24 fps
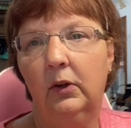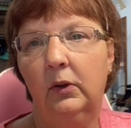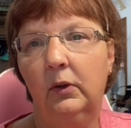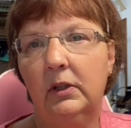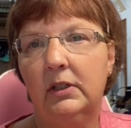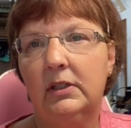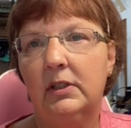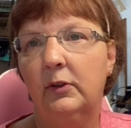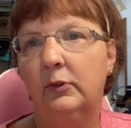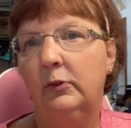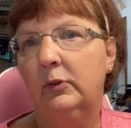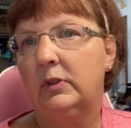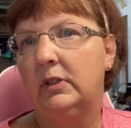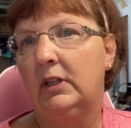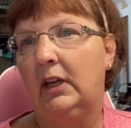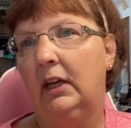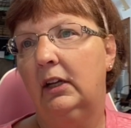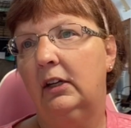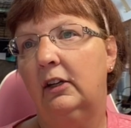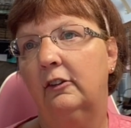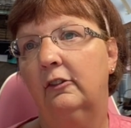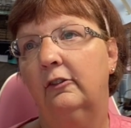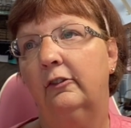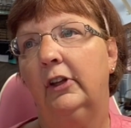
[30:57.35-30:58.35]
It was
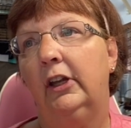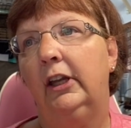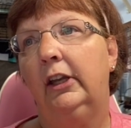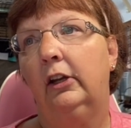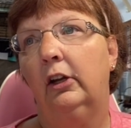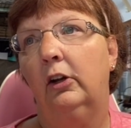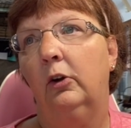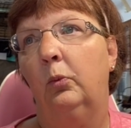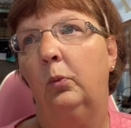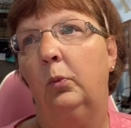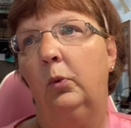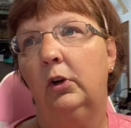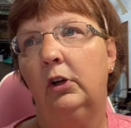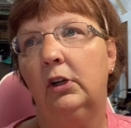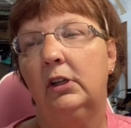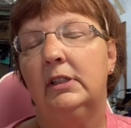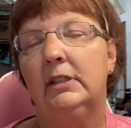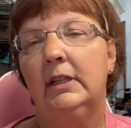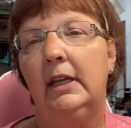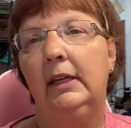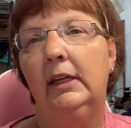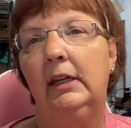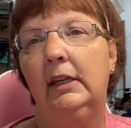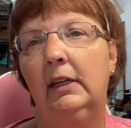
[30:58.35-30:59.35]
kind of like a work
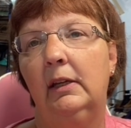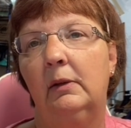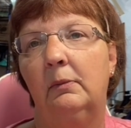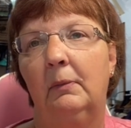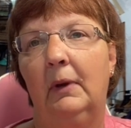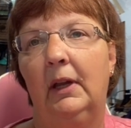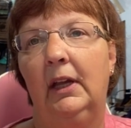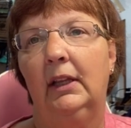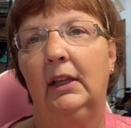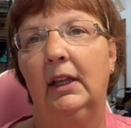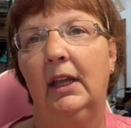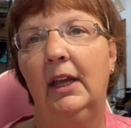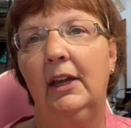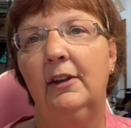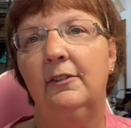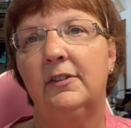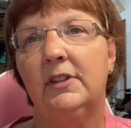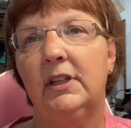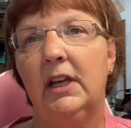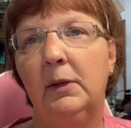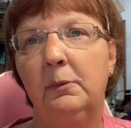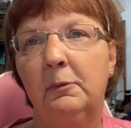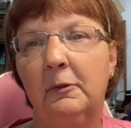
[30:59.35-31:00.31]
day in my life type